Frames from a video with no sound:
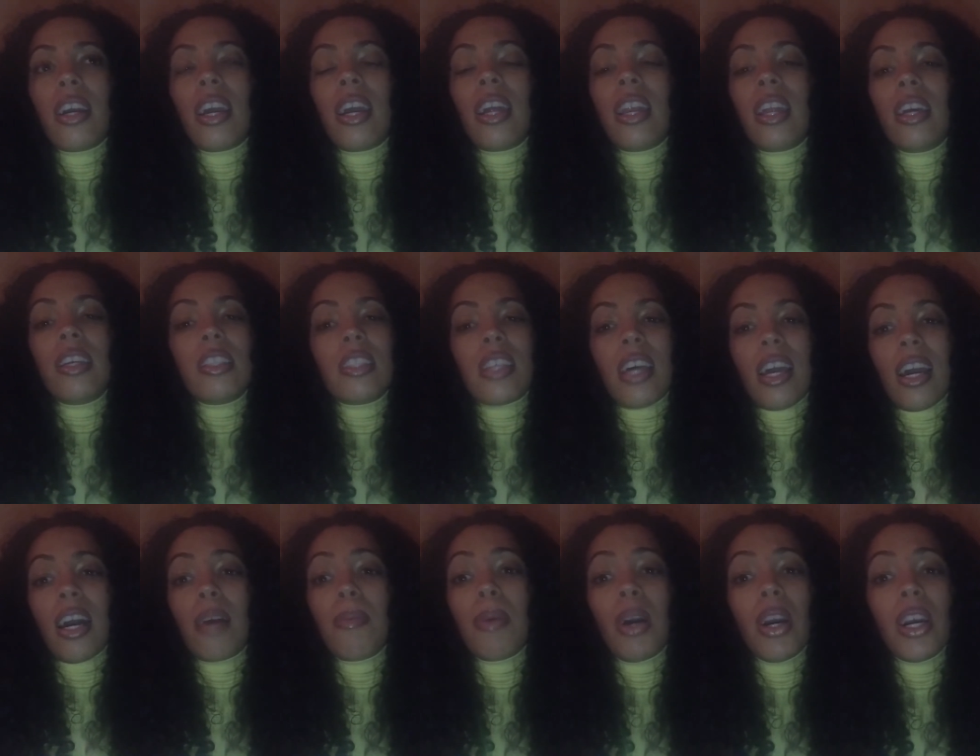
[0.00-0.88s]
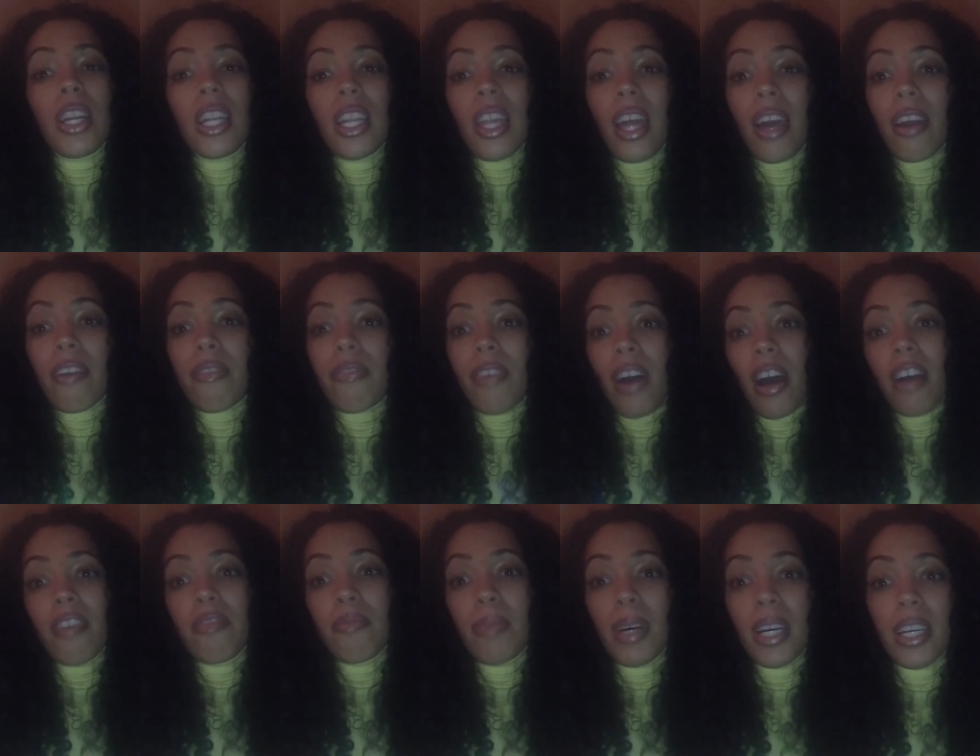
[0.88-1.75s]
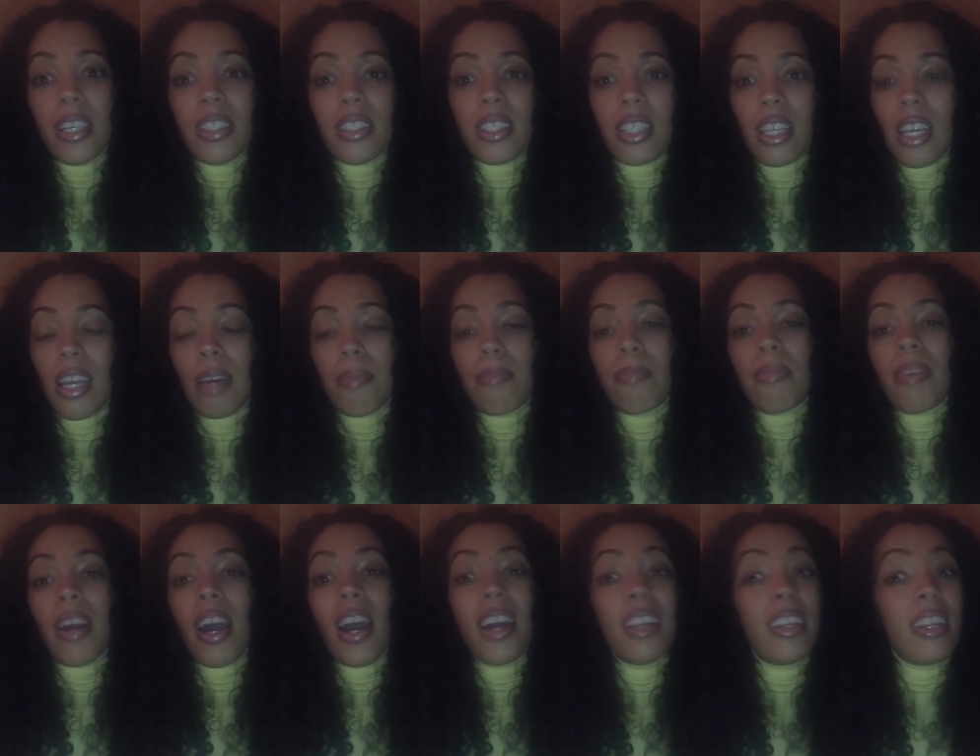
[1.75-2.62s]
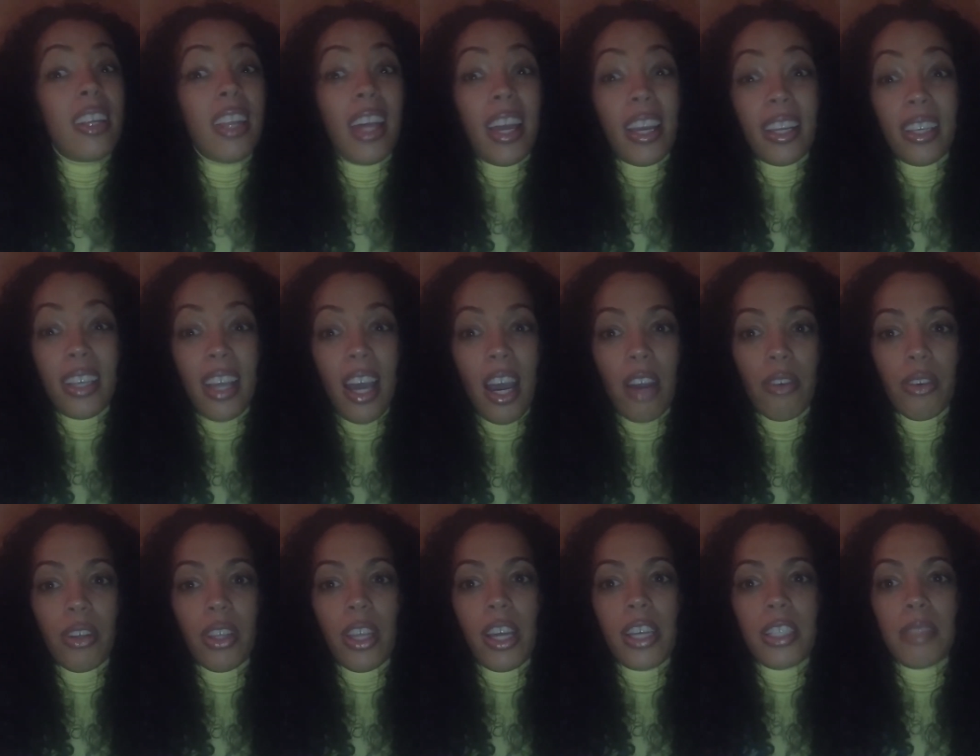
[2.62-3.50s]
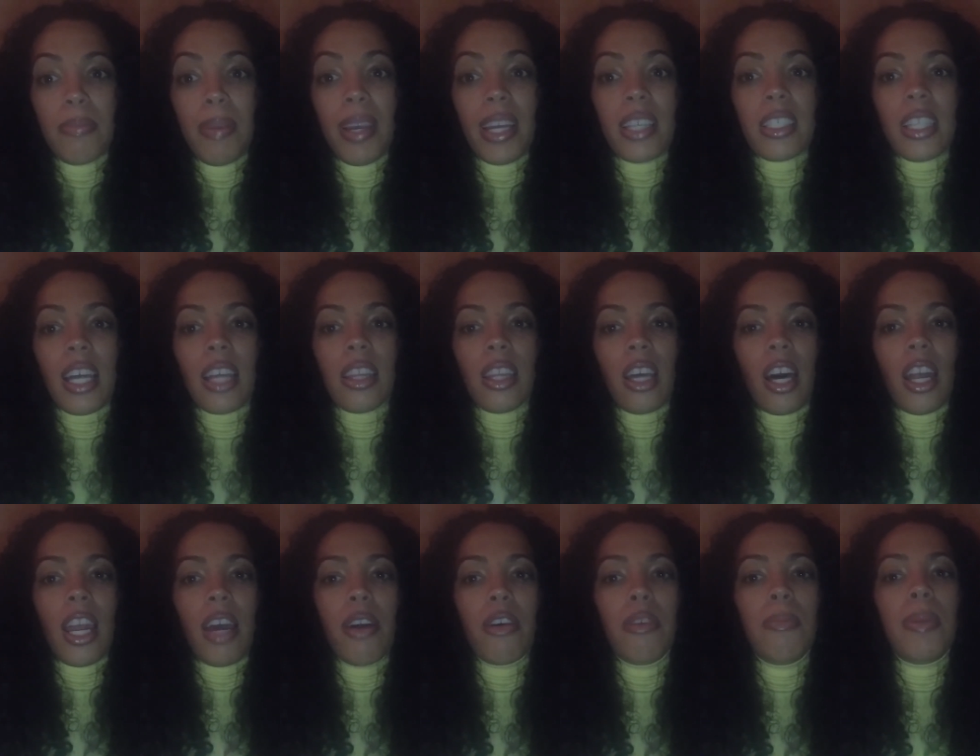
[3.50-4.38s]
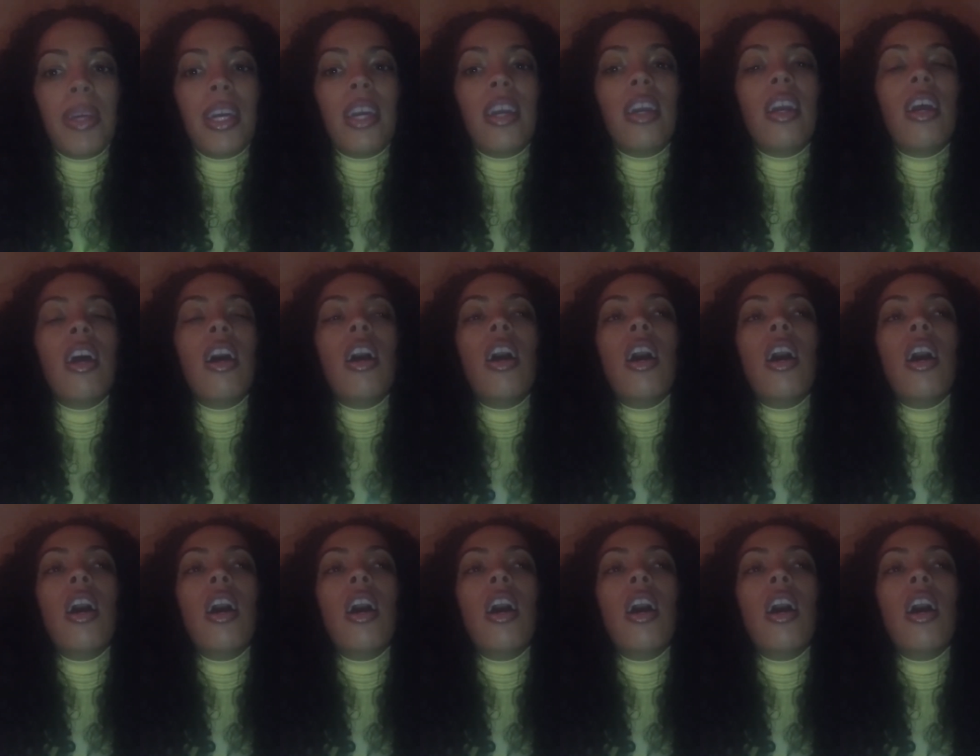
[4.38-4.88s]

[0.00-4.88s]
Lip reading: and it's like I'm already like 5 months, and I'm kind of like not really as big as I thought I would be.